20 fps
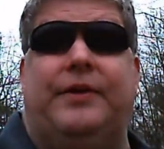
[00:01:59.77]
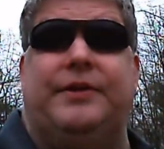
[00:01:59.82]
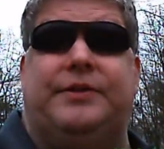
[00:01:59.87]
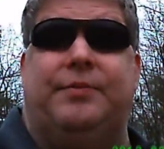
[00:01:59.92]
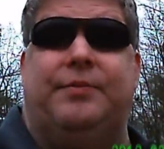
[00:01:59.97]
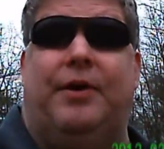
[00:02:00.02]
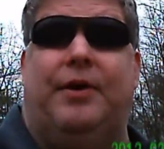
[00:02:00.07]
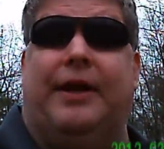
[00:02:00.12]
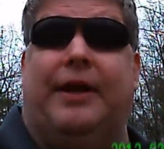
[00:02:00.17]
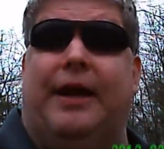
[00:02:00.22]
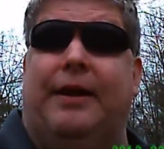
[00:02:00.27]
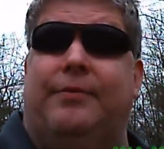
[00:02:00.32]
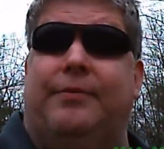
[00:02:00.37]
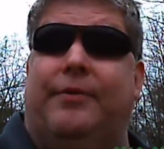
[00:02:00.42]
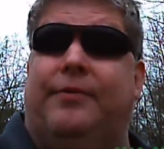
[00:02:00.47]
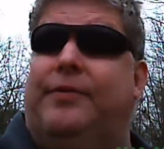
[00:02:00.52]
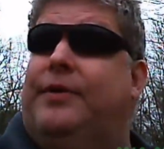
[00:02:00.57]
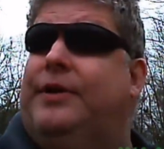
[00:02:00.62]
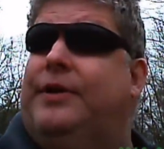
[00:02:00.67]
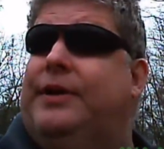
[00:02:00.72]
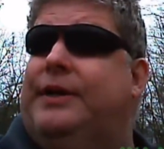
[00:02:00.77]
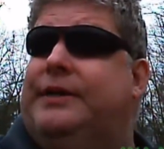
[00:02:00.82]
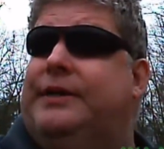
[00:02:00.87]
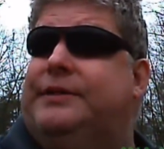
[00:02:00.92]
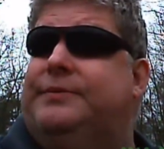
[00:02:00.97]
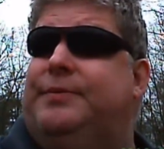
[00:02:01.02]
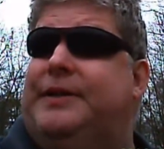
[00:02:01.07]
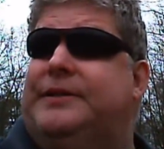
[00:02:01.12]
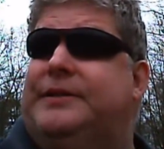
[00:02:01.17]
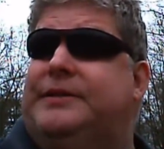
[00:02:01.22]
It's a very small camera,
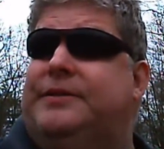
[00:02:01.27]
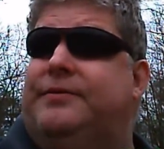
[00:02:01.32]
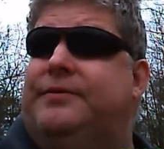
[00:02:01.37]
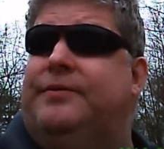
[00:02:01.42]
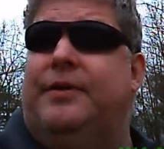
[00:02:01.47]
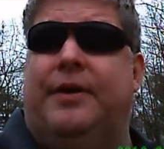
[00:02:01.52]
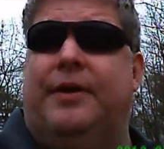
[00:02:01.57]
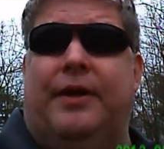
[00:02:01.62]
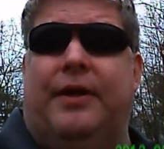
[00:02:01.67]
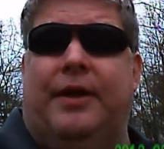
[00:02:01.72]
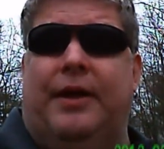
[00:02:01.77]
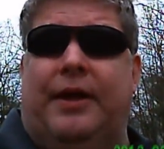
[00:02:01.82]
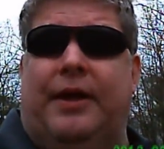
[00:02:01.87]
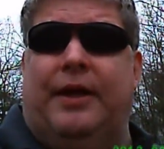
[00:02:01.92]
very inexpensive,